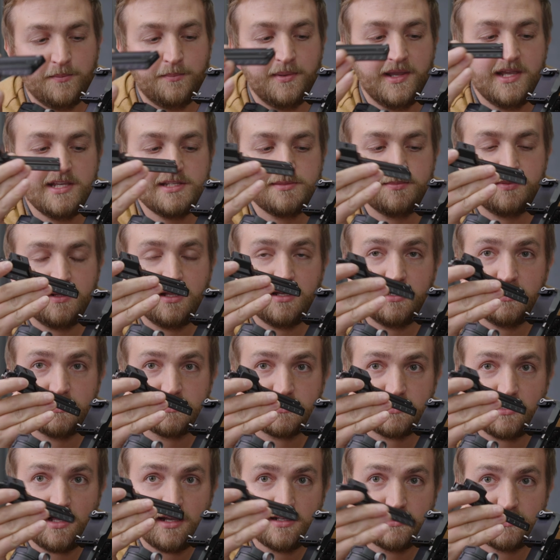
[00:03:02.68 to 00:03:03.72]
base plate
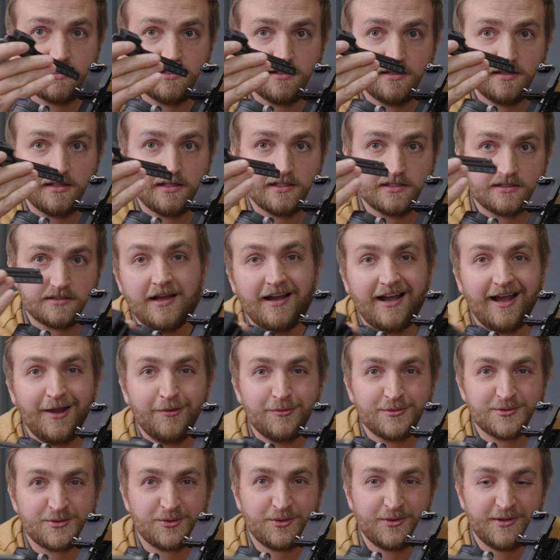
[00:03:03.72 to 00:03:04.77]
slides into this. I
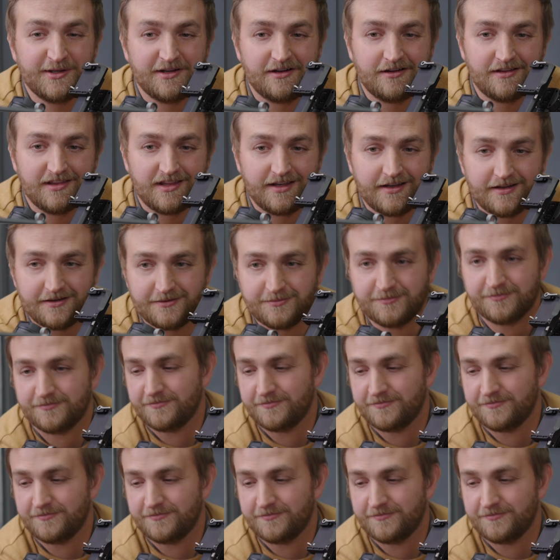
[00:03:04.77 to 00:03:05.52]
will show you all that.